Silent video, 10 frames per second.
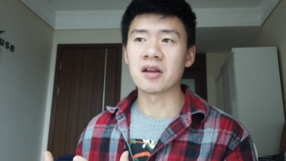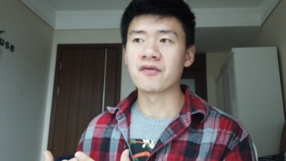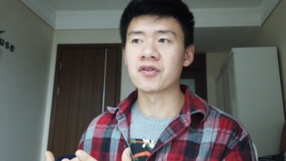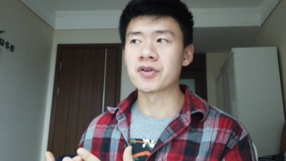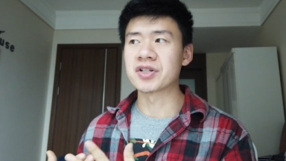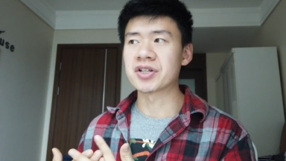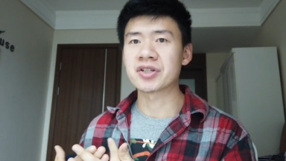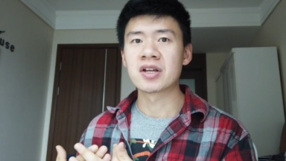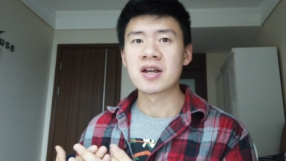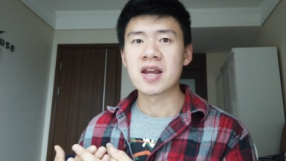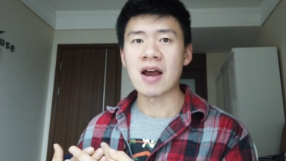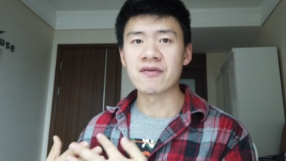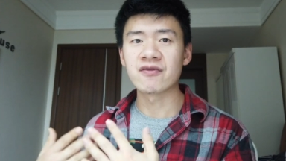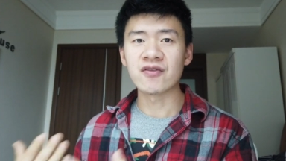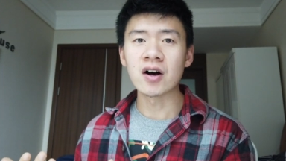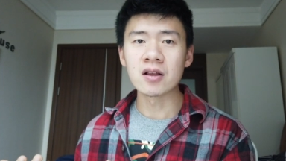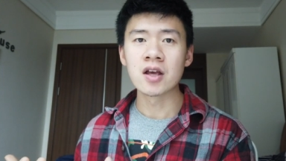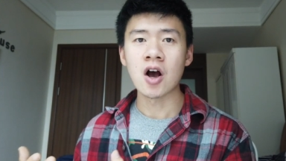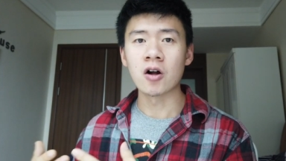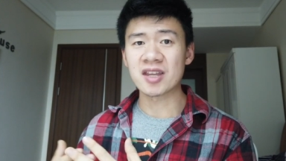if you just having
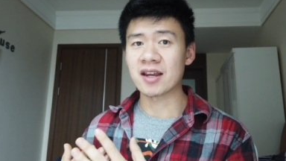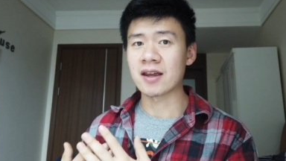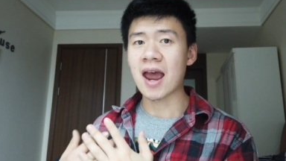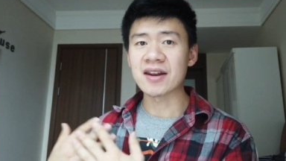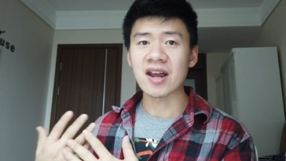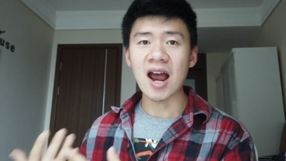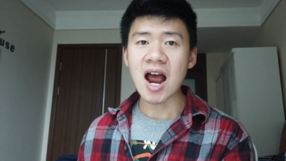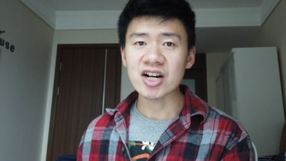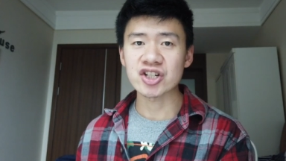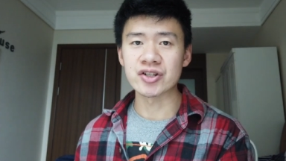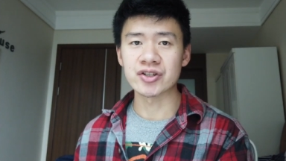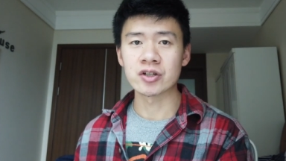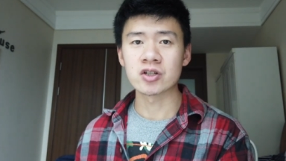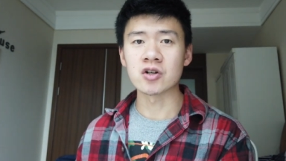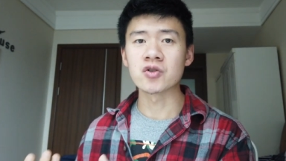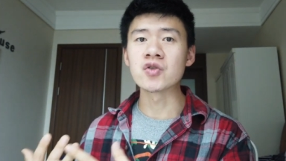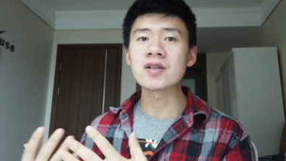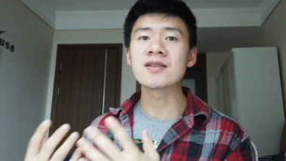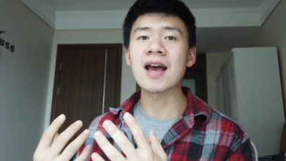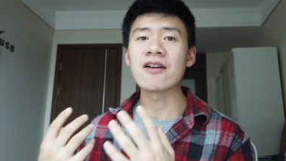fun or taking any actions so
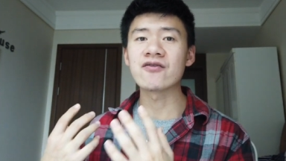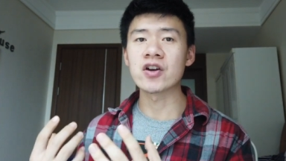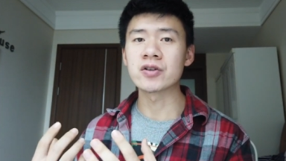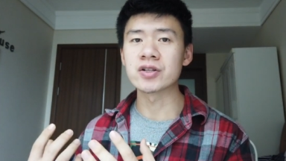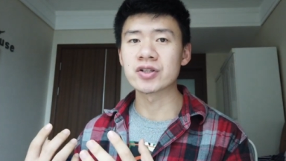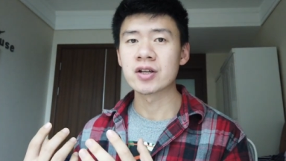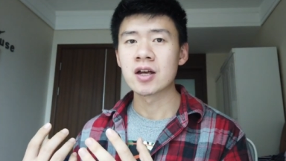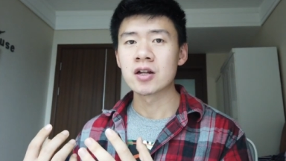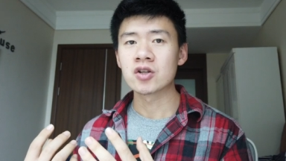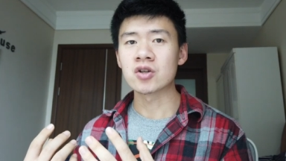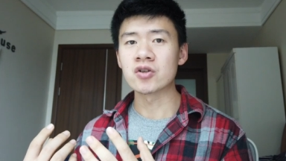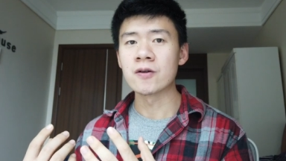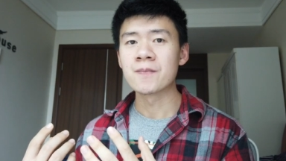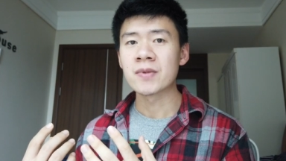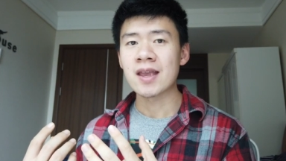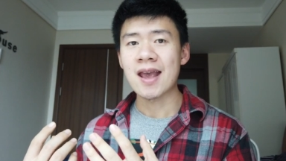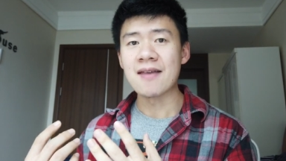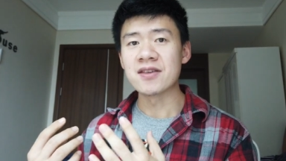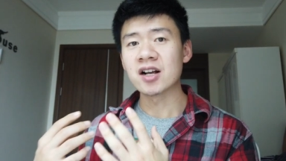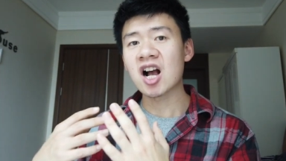using that feelings to
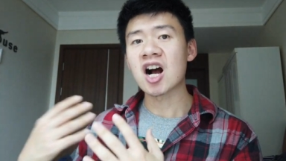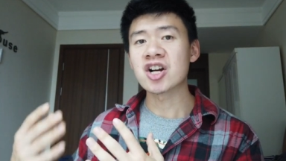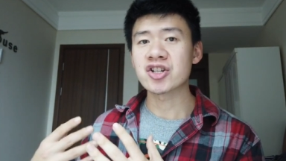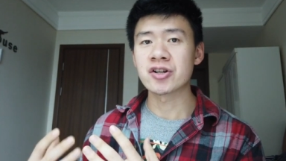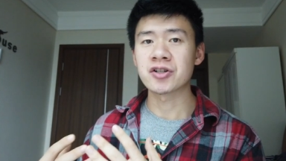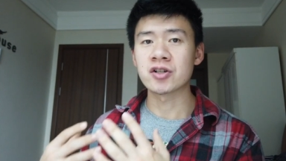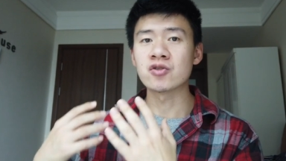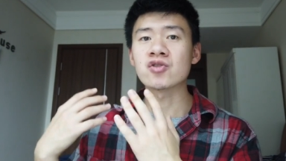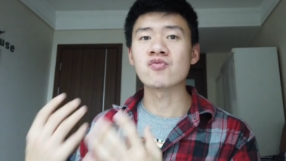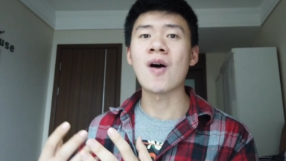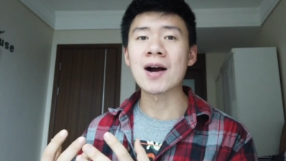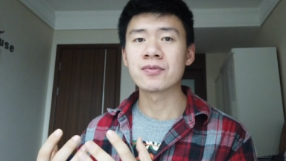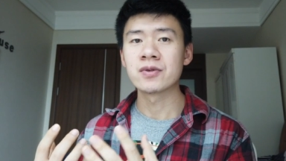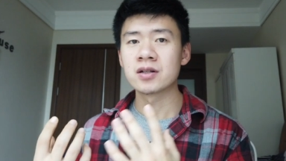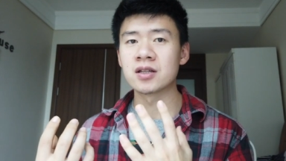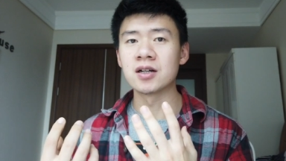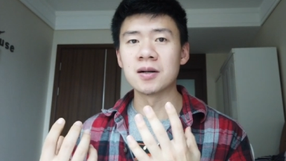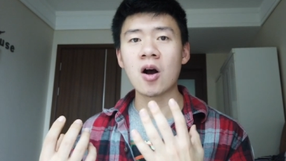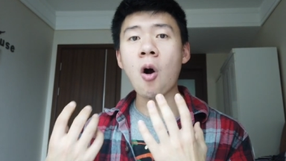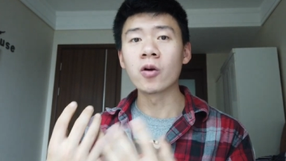and then conscious to swap
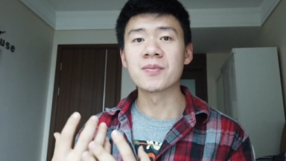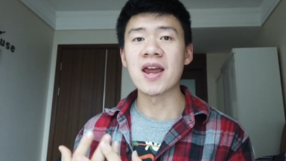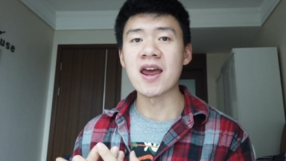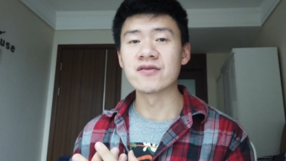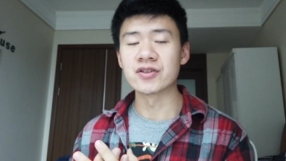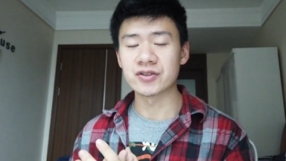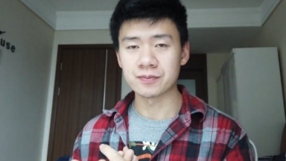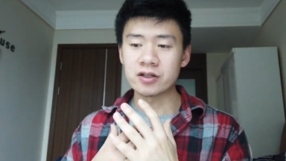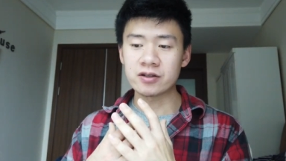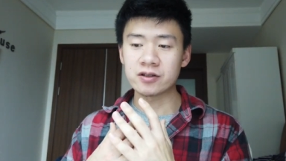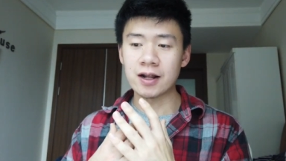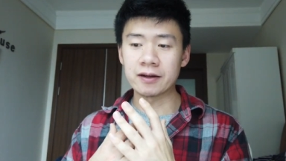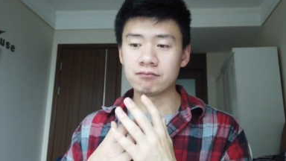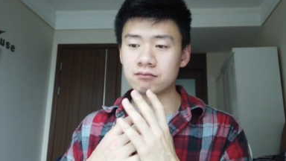the old behaviors. This is like